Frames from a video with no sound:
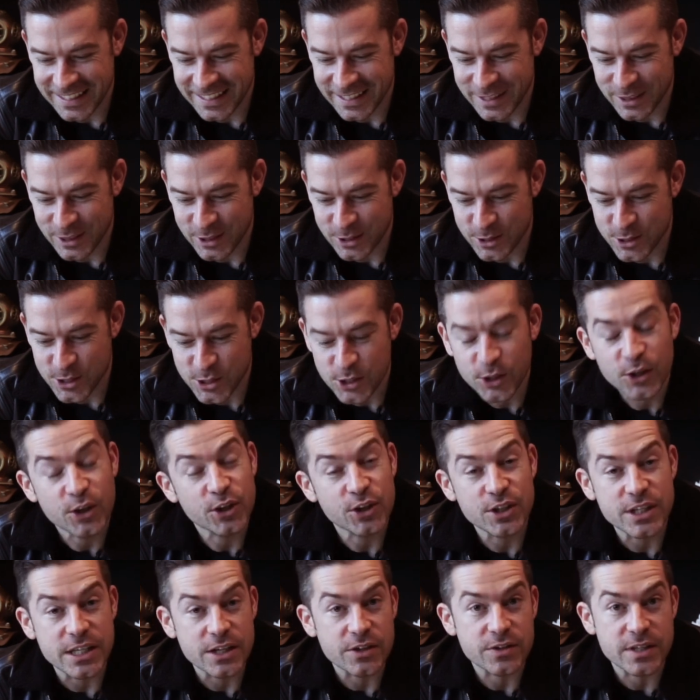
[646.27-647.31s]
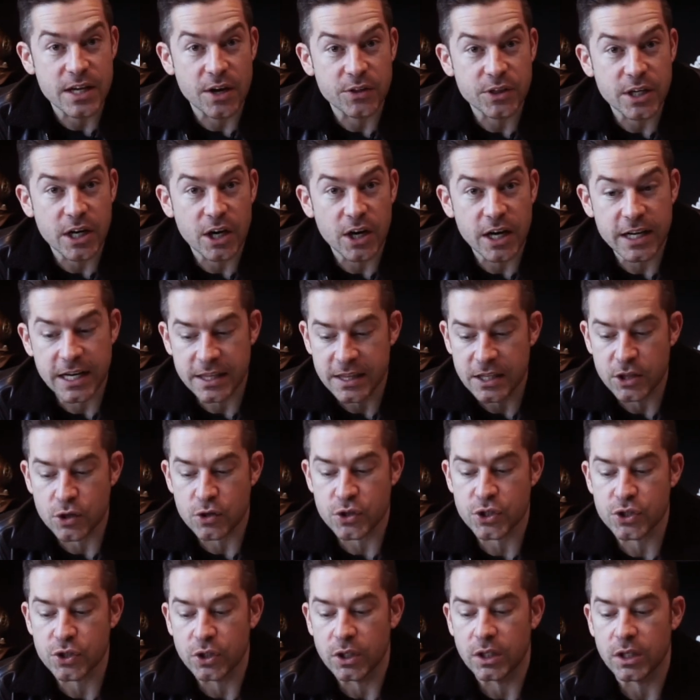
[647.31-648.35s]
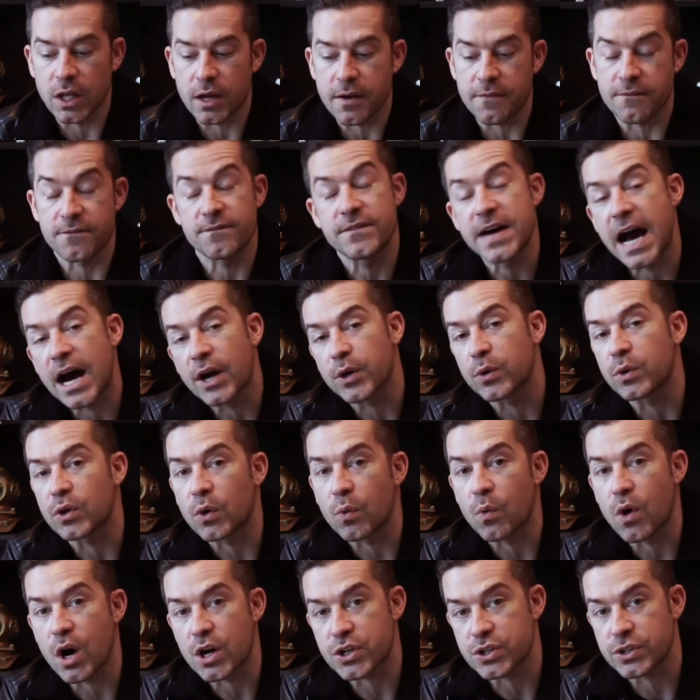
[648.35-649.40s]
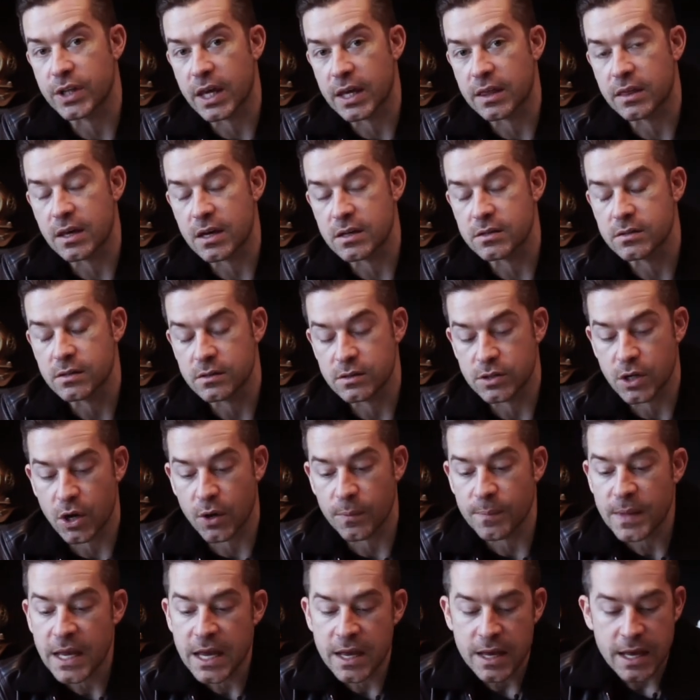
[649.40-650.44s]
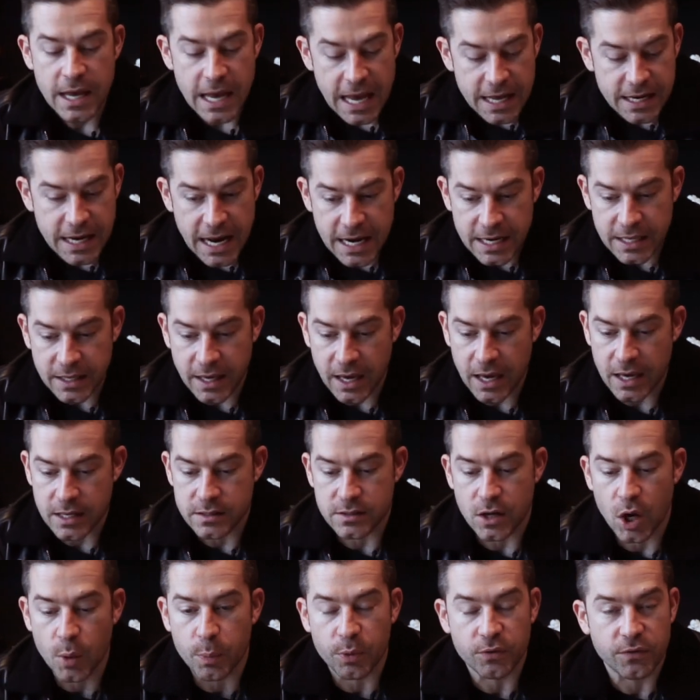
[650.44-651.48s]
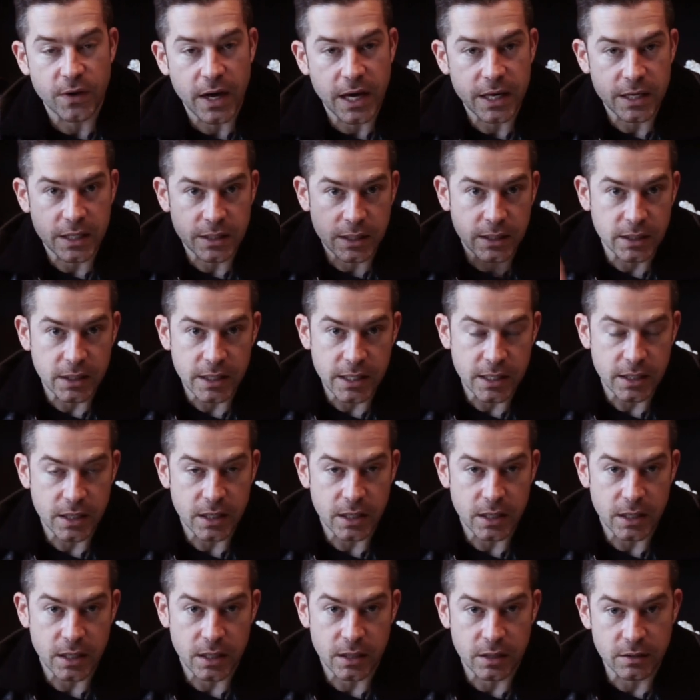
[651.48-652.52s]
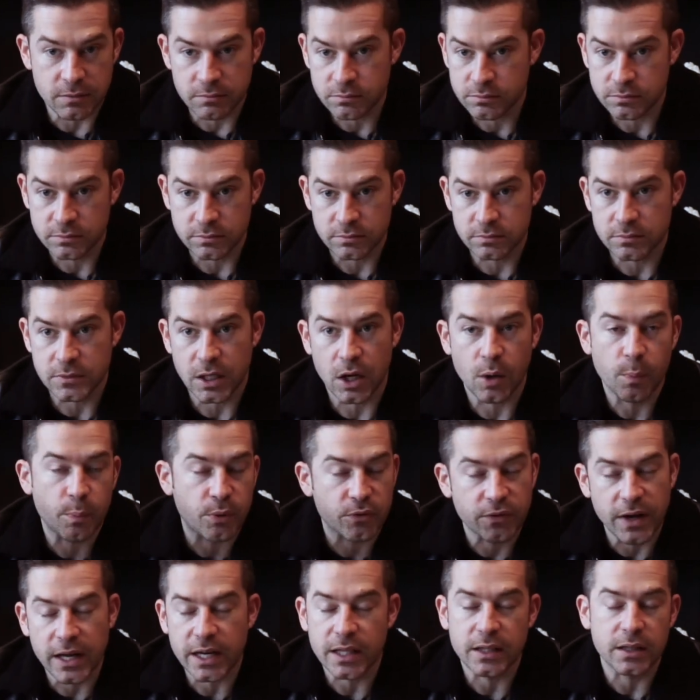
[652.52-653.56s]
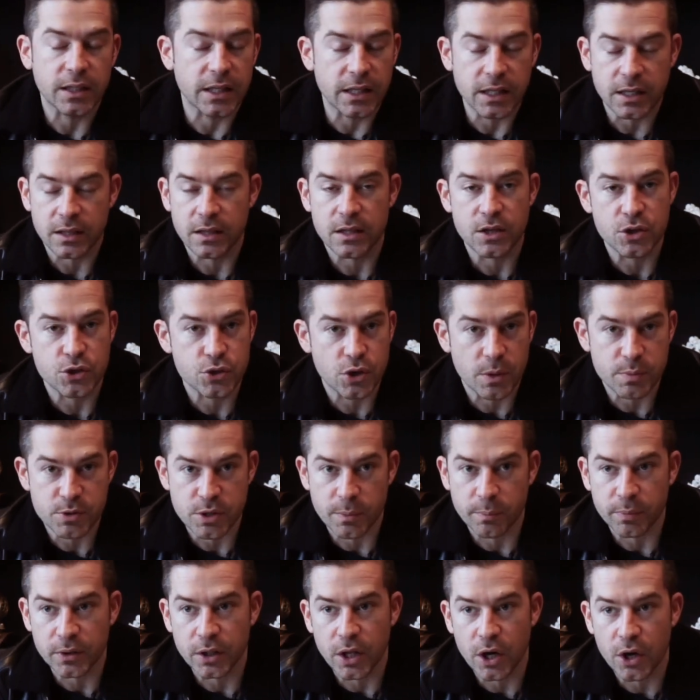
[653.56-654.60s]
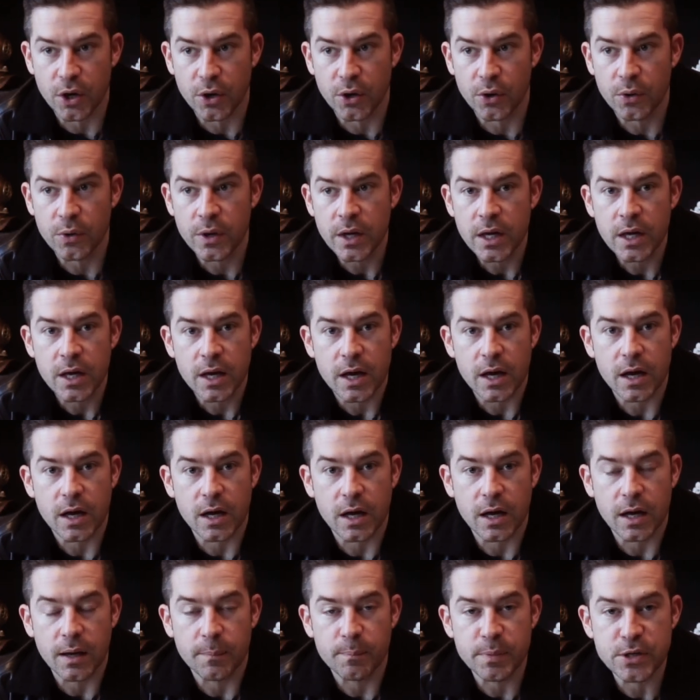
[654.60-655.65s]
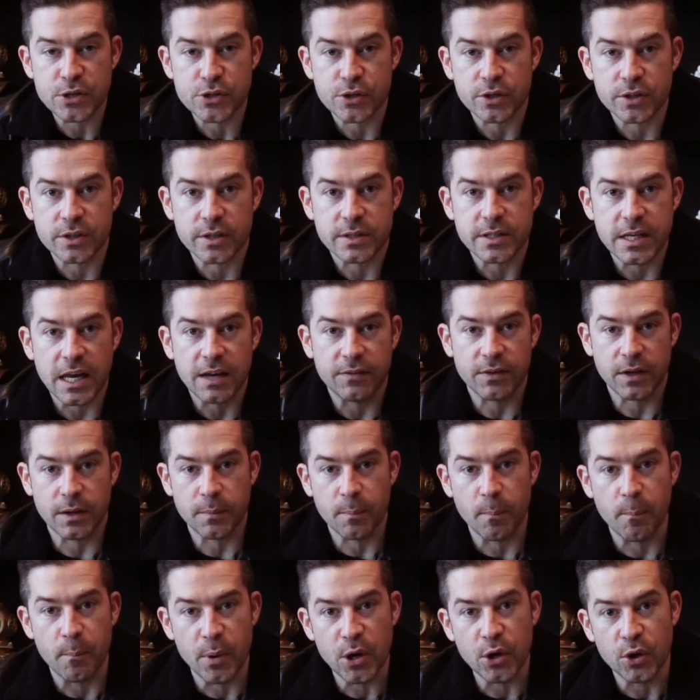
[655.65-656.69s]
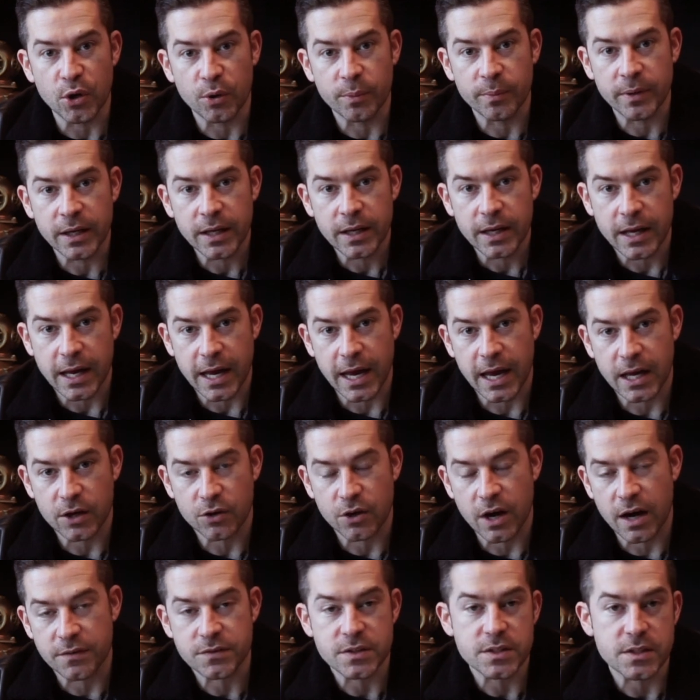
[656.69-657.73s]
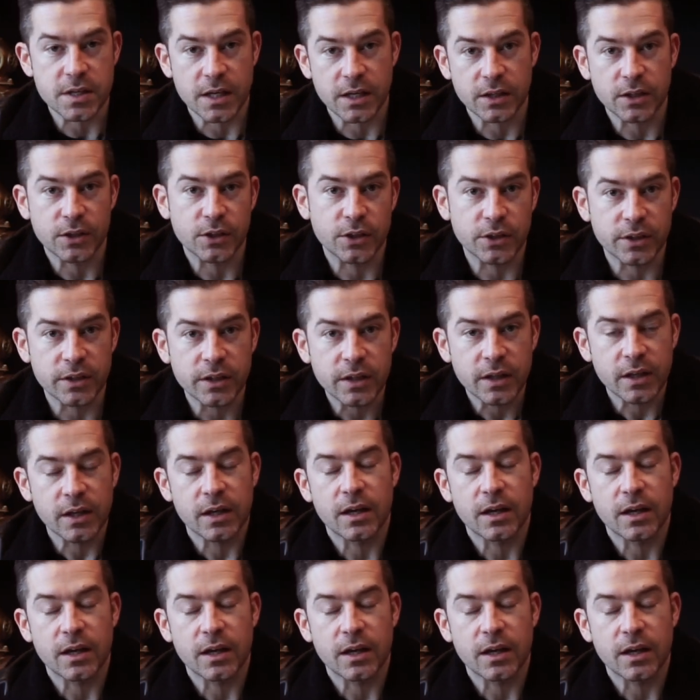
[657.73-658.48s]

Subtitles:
There's still good deals out there, and I think there's still a lot of value in a watch like this. So in any case, I'll provide a link in the description below. Be sure to David Boom at Craft and Tailored.